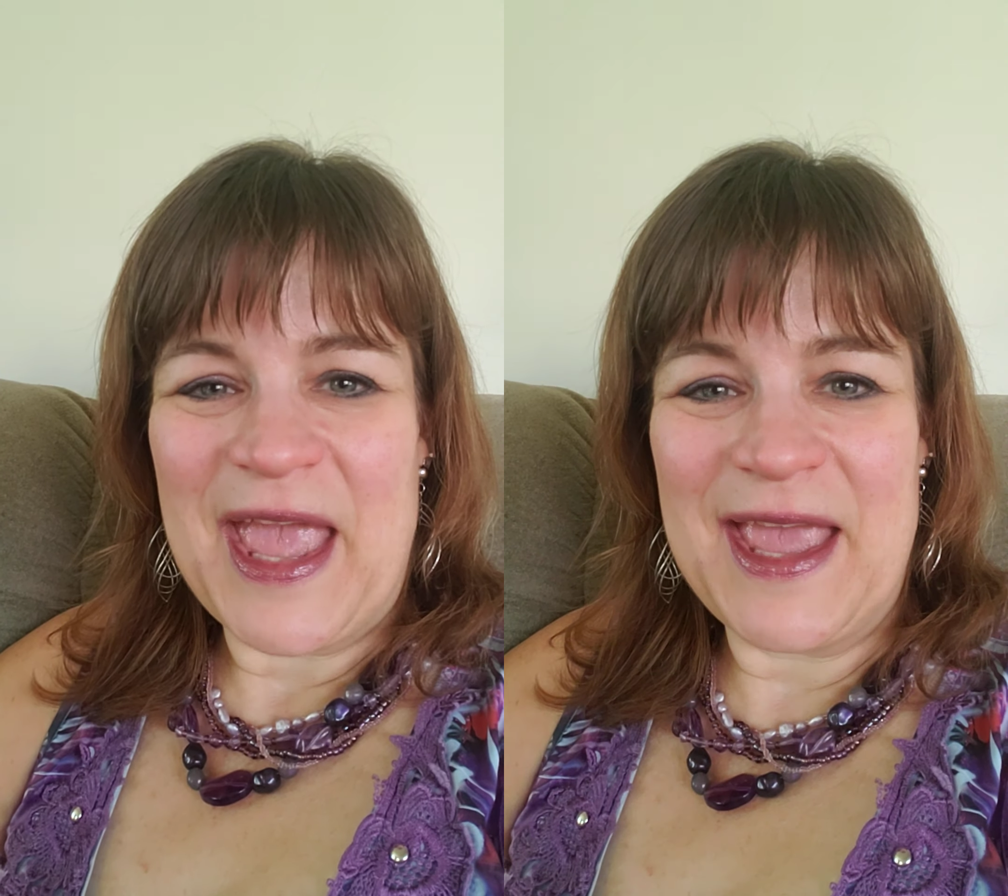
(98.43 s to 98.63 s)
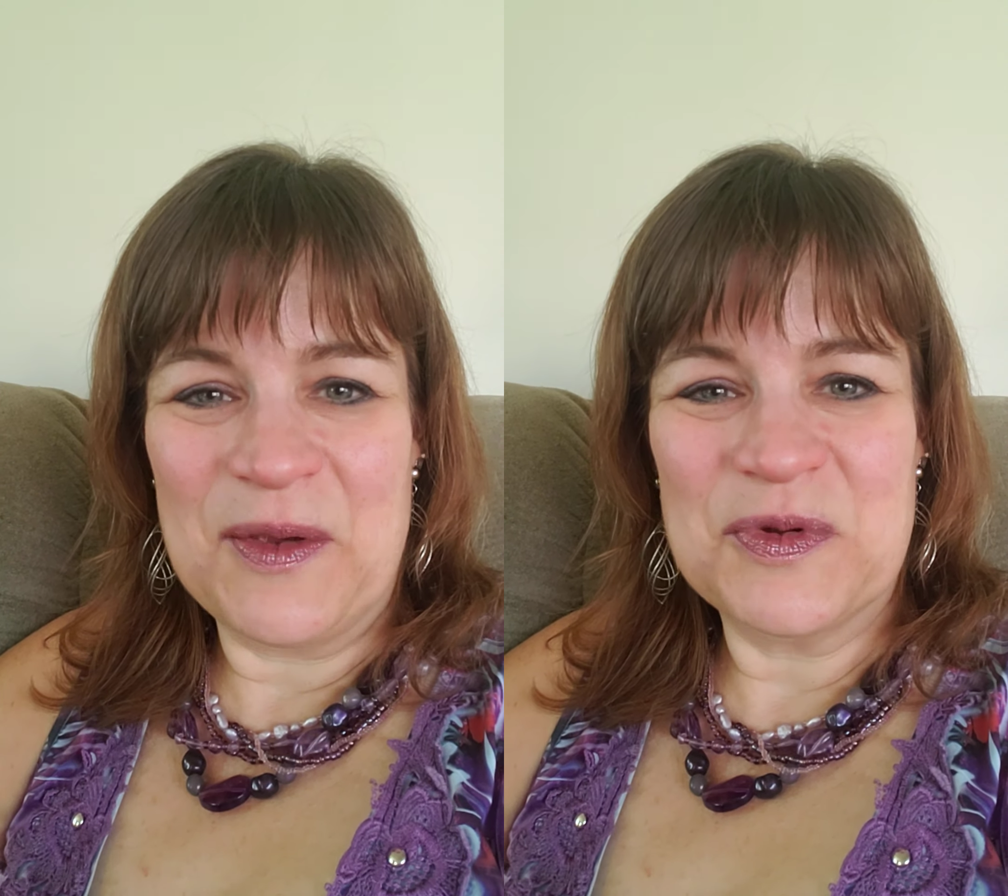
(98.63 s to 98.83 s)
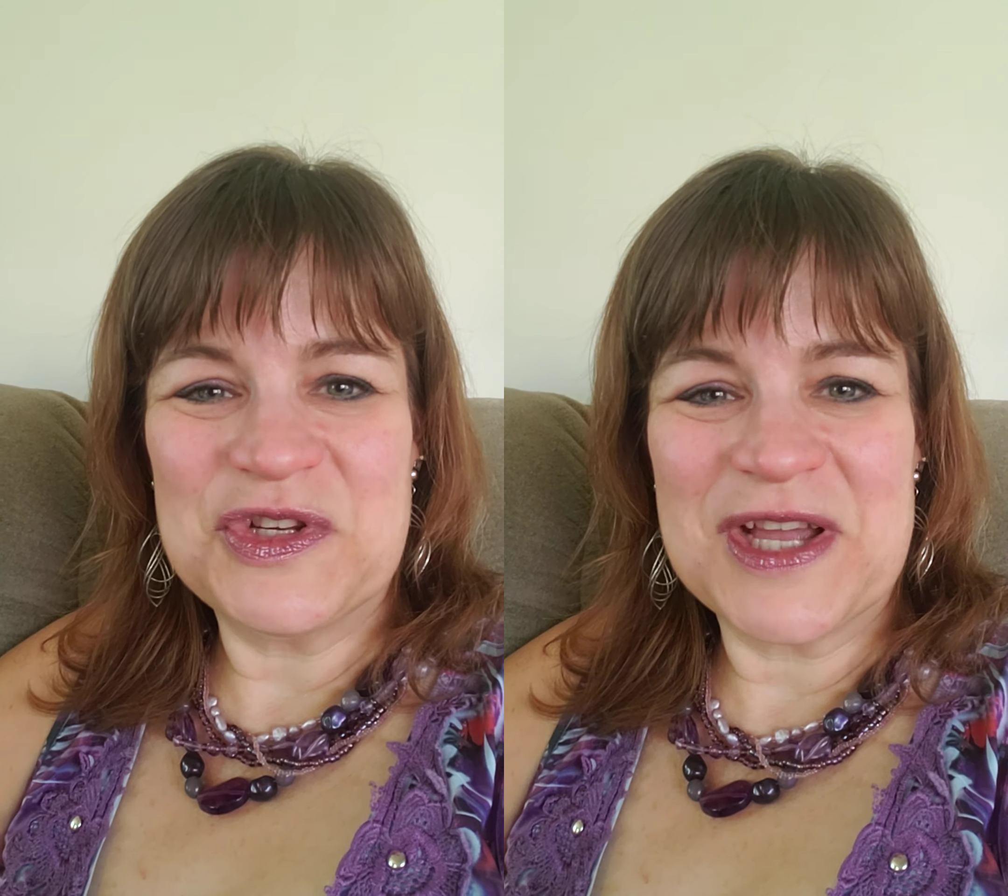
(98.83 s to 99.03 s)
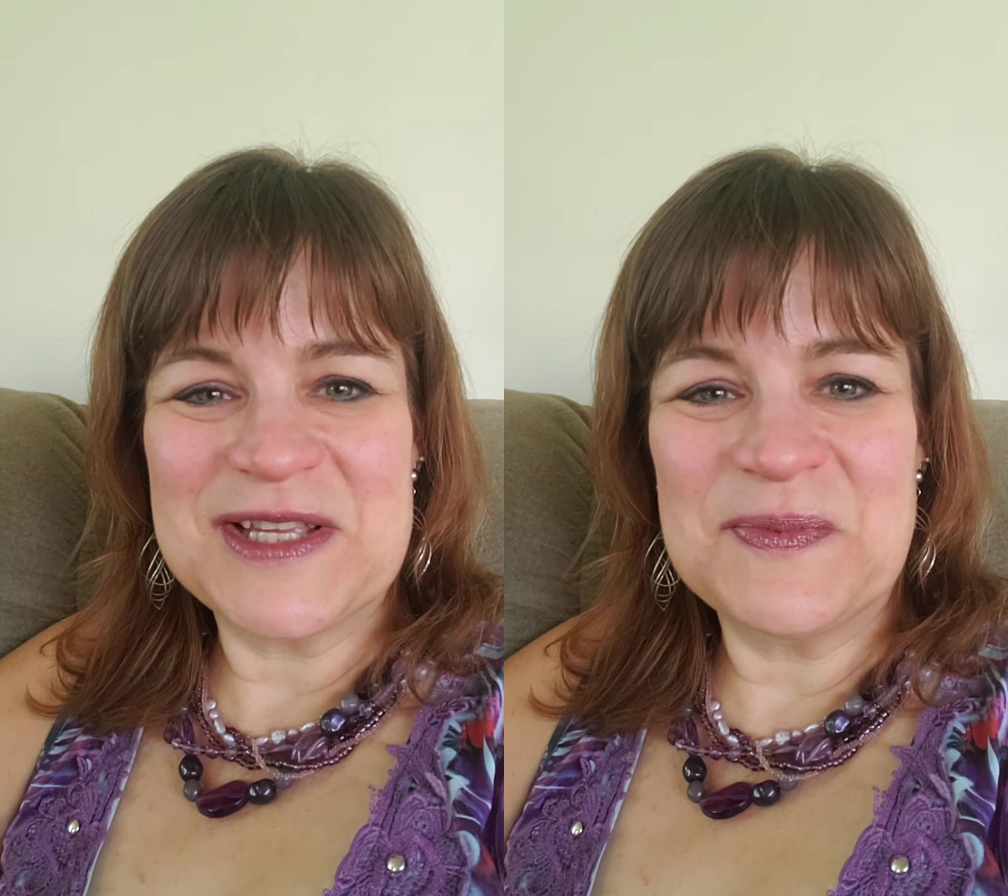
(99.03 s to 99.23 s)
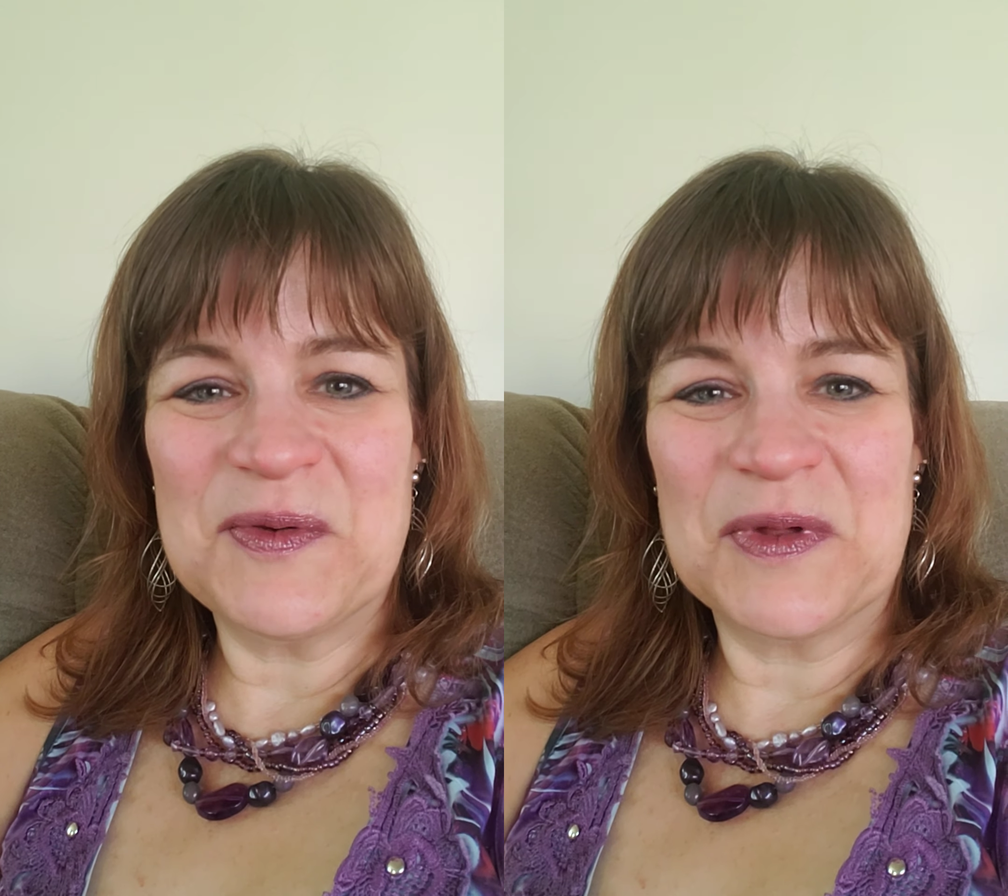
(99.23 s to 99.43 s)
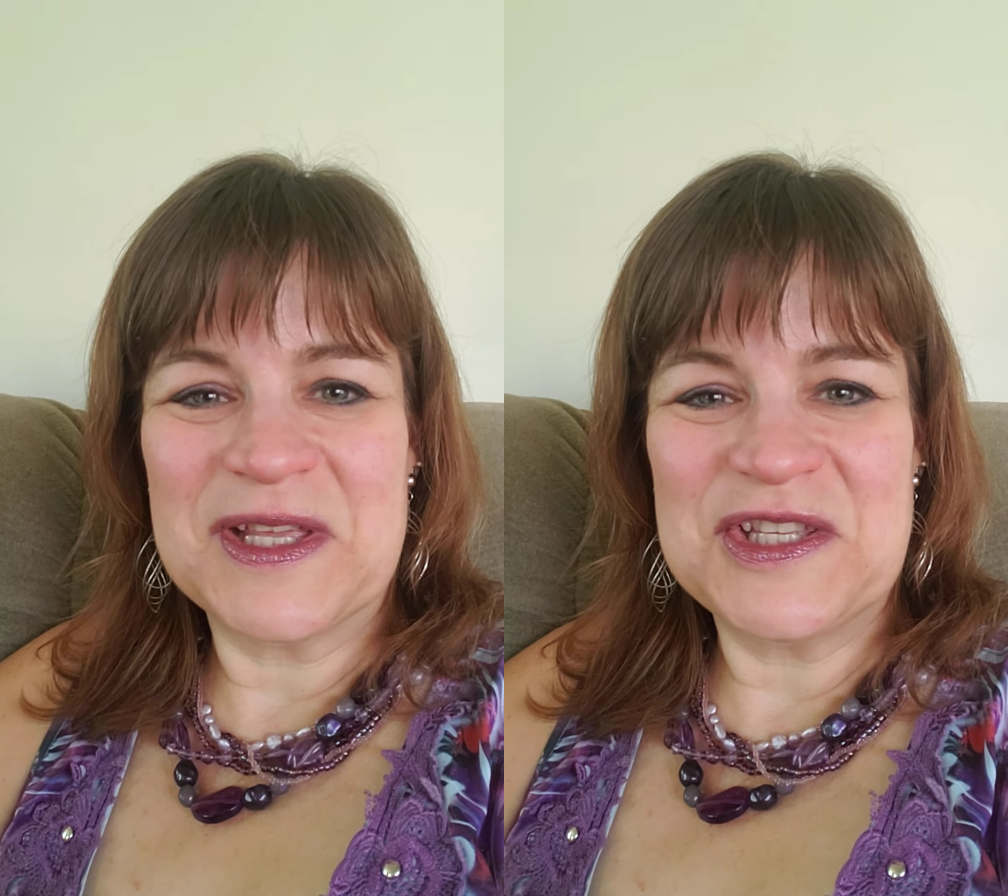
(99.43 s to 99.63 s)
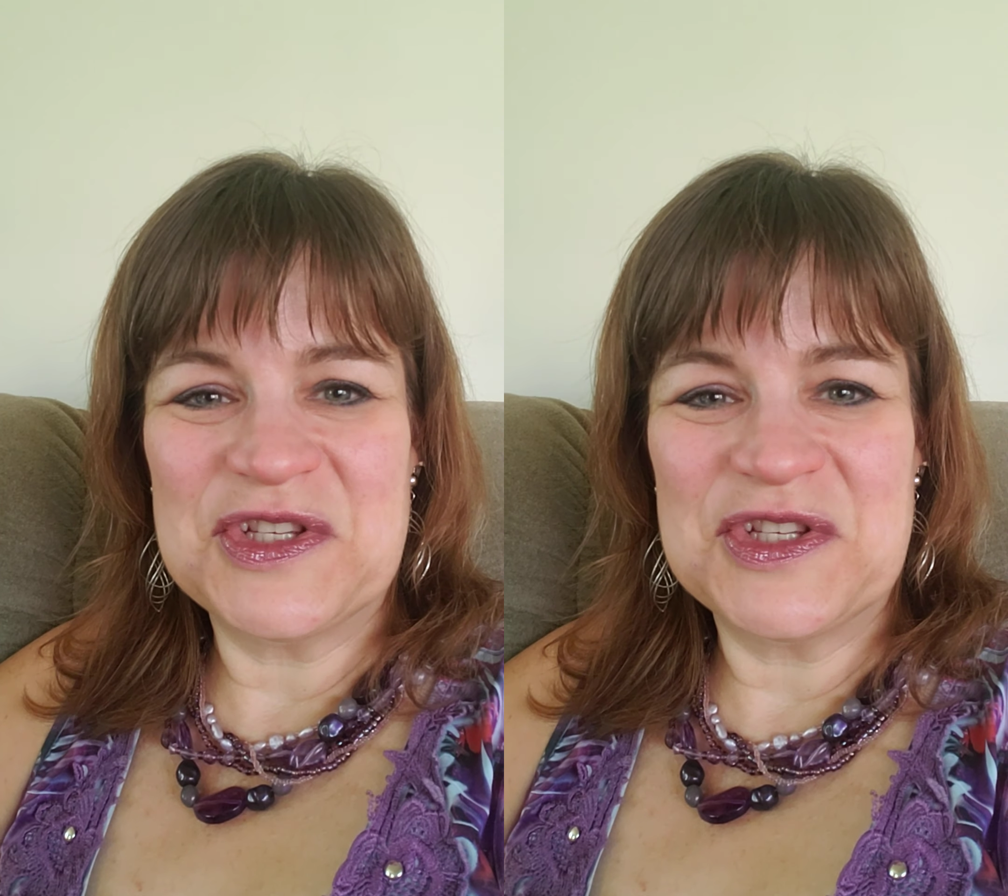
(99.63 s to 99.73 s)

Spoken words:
hey, would you guys be willing